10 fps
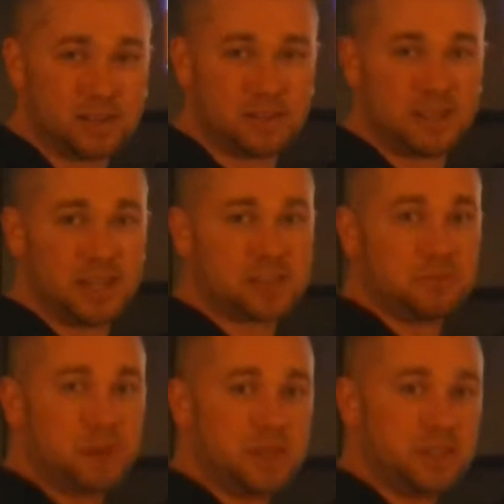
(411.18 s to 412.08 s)
to the extra
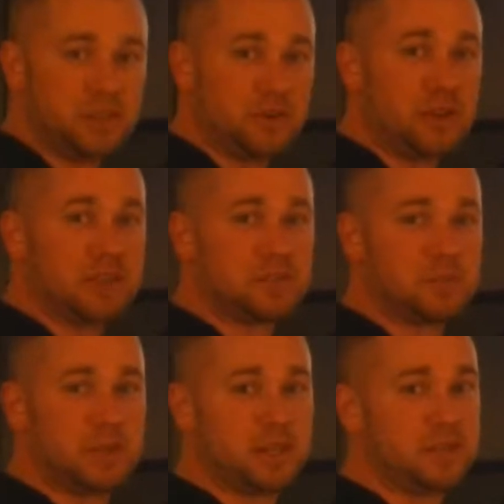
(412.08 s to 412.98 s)
money you're going to have to
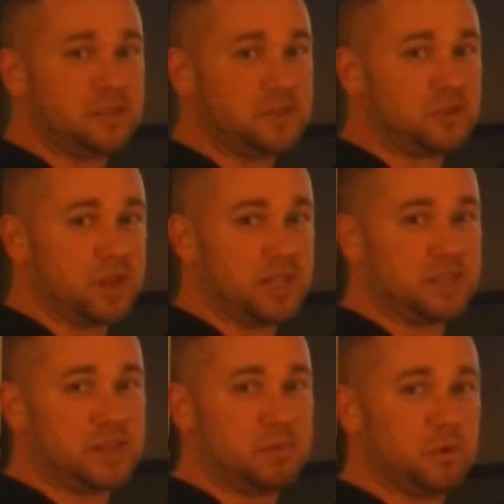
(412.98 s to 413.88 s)
spend using treated
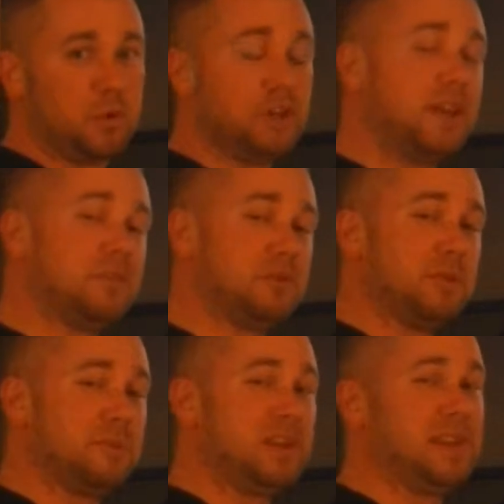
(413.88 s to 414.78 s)
timber when you have to
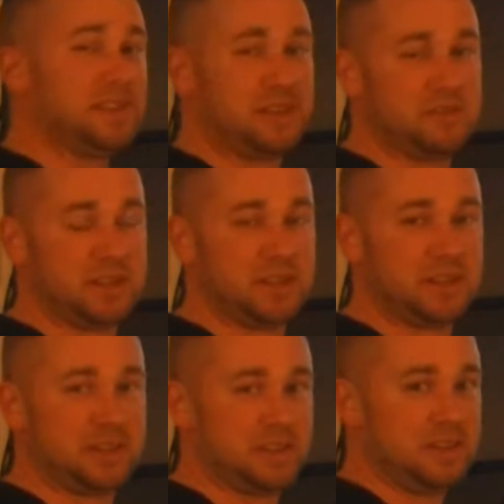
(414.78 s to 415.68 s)
replace
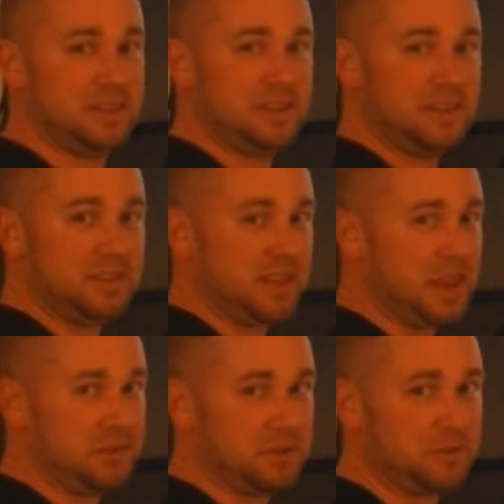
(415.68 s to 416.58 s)
everything
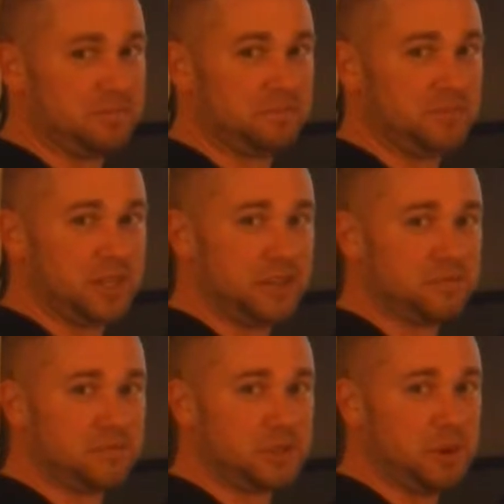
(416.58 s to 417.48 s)
after,
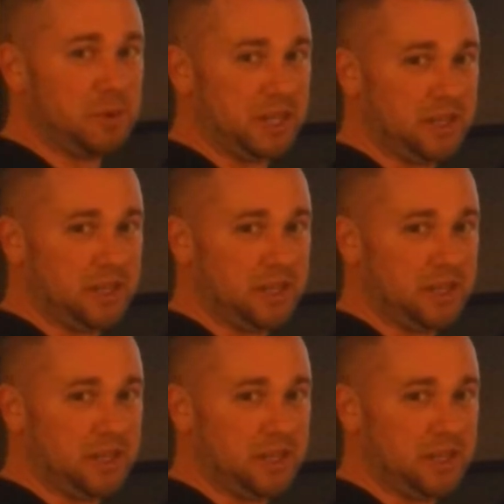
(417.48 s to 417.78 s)
so many